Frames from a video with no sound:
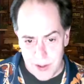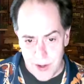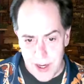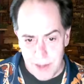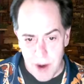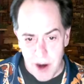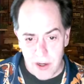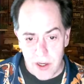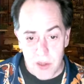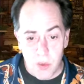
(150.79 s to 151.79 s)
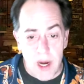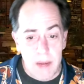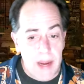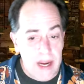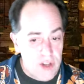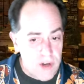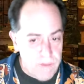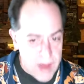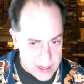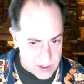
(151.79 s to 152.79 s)
trading partners were a major
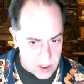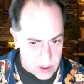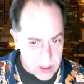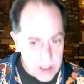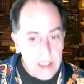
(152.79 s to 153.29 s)
factor